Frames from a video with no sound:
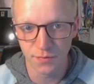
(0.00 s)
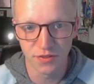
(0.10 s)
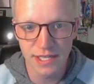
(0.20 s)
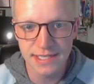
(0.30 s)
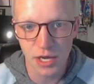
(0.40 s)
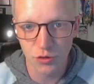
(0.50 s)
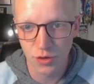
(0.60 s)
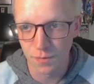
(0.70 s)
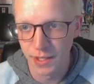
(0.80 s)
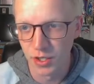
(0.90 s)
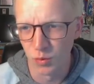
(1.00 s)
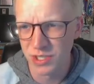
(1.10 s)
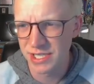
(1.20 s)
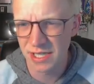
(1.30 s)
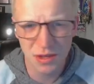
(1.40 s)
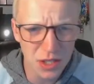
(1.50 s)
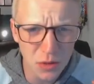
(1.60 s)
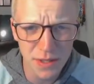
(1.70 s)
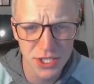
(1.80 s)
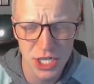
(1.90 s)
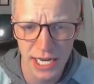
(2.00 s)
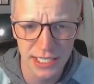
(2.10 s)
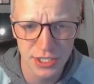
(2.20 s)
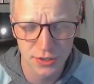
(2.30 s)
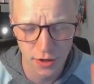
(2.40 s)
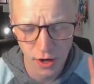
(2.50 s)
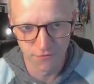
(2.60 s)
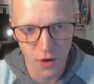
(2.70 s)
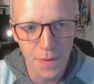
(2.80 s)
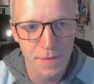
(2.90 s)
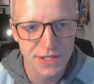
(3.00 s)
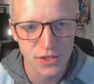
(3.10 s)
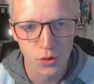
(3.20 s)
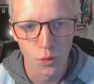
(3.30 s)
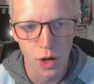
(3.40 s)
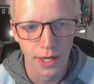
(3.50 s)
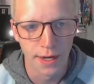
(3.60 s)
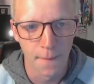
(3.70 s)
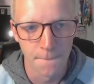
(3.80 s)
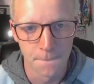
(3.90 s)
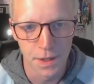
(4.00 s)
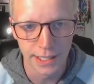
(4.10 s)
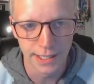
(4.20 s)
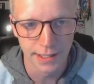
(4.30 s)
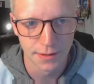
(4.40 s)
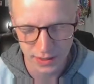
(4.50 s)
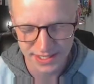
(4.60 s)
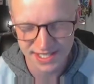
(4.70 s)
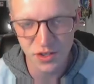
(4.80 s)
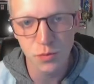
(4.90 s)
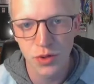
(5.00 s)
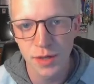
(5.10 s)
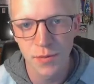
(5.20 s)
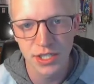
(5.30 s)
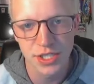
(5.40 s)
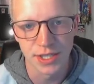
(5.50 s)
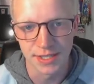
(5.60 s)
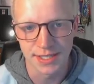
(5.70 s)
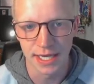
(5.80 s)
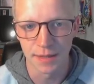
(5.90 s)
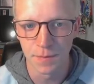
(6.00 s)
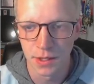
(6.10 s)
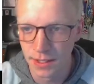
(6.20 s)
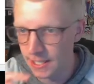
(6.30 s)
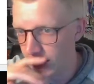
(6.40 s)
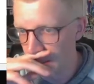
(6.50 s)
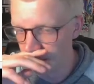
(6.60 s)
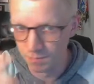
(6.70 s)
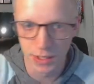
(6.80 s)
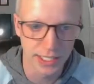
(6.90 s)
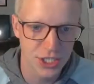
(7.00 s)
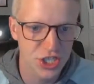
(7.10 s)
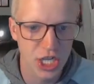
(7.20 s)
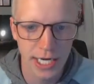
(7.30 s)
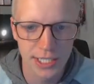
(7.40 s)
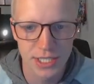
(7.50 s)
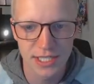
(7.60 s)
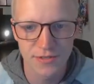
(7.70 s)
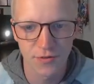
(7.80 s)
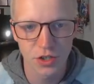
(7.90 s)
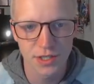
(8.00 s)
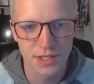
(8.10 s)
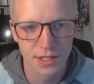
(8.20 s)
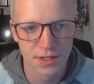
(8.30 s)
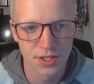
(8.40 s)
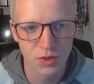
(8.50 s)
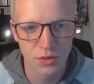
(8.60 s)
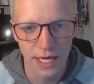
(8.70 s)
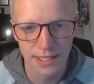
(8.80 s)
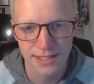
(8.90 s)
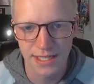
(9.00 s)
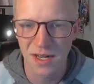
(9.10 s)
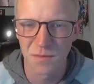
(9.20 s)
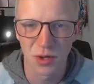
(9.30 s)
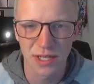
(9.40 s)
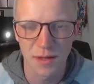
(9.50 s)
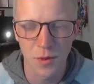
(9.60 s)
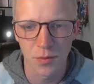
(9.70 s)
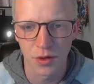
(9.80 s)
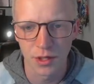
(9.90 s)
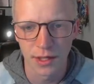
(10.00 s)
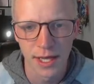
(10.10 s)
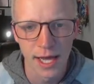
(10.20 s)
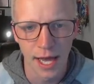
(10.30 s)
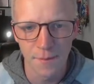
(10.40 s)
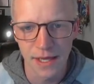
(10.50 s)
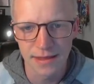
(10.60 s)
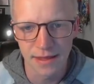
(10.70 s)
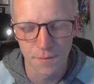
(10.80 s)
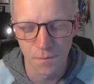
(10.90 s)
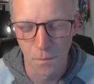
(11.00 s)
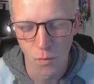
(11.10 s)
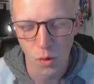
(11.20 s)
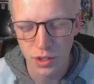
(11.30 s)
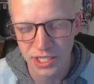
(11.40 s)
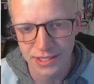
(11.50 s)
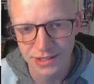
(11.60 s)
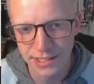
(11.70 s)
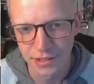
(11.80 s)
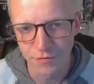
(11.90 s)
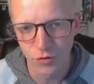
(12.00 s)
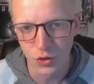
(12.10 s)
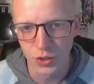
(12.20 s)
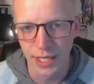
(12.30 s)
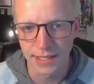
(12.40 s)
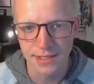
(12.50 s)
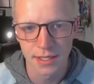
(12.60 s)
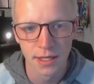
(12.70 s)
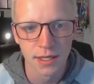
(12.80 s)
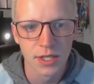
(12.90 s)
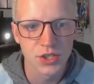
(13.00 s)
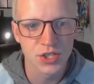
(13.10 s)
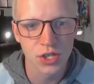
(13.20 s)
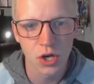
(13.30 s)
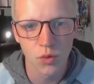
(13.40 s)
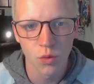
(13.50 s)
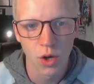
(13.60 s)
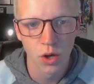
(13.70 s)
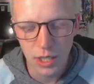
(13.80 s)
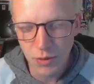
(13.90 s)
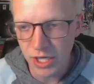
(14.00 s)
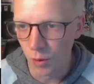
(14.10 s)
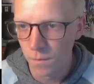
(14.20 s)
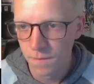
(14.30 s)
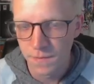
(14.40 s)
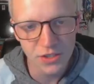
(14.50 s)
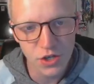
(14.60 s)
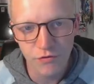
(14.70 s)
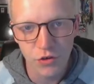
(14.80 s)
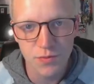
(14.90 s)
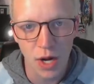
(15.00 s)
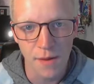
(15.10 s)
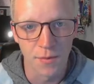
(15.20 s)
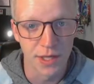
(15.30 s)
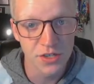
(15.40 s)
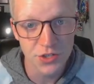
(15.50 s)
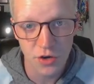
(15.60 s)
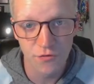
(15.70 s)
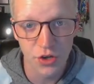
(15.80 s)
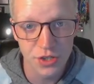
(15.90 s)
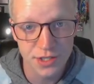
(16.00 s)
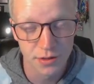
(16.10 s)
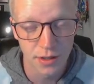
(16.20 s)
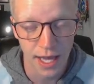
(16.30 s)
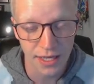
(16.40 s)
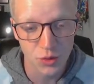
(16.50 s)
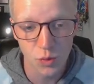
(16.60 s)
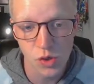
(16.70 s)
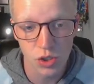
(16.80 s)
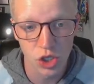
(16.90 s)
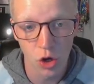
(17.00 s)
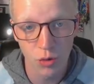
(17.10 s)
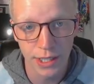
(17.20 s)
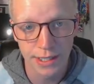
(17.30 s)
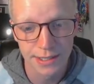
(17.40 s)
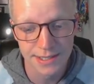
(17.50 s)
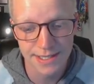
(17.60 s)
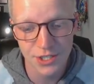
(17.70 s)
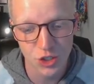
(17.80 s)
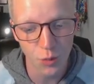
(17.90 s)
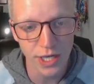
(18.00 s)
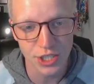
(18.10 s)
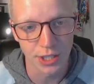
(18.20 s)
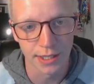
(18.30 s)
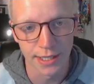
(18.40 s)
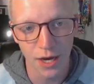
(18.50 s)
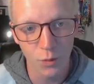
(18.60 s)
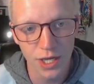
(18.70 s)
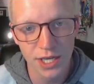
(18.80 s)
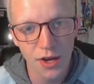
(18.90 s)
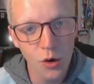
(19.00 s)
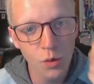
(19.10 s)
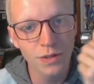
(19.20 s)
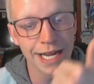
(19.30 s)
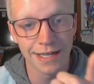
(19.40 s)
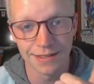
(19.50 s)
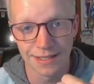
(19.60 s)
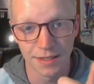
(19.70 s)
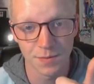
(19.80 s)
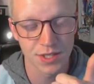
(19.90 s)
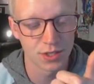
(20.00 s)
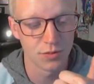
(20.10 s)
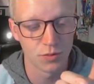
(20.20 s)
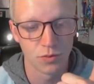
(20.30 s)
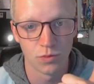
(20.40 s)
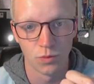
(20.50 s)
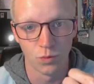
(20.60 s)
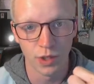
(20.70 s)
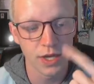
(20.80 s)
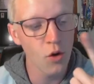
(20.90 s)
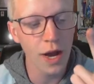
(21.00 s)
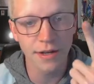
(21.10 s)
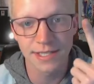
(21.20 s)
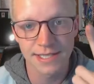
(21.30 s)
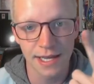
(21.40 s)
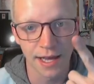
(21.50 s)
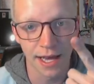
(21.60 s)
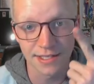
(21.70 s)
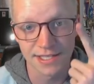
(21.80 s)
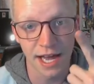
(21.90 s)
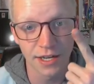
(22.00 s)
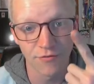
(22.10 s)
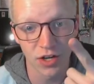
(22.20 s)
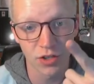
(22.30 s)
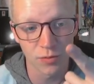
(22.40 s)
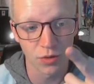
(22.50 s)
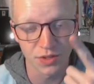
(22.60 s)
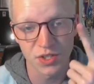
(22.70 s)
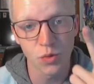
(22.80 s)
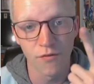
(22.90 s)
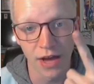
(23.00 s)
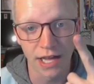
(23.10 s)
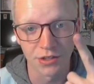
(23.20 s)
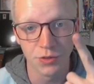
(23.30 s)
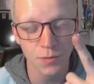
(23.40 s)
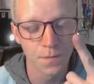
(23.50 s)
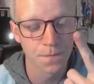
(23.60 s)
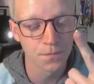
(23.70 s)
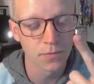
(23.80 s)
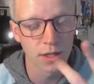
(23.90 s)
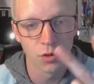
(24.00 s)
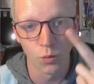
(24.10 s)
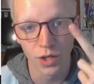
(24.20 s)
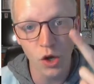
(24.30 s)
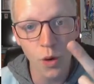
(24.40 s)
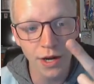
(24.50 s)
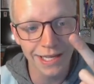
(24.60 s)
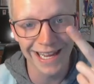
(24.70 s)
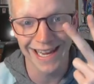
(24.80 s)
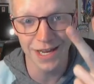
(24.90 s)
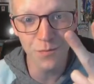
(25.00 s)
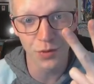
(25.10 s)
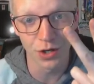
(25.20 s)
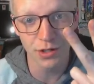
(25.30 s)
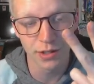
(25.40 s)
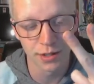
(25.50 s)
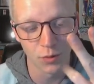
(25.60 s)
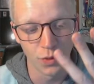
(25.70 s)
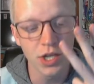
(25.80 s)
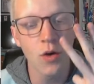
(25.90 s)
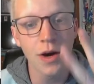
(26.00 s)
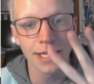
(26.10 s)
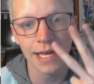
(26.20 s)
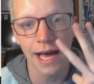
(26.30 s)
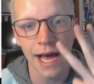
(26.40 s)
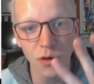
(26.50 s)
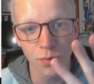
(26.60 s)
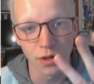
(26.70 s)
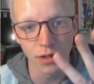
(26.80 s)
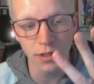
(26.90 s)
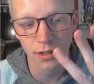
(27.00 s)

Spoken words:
this algorithm here, which is a little bit changed from episode 1, but it's still pretty much the same. I just changed these first 2 lines to kind of break them apart and make them more clear for you guys. So here we go. Here's our first problem. Here's our first actual coding situation. Now we know data types. We know how to assign a variable to a value. We know how to get input. We know how to get output.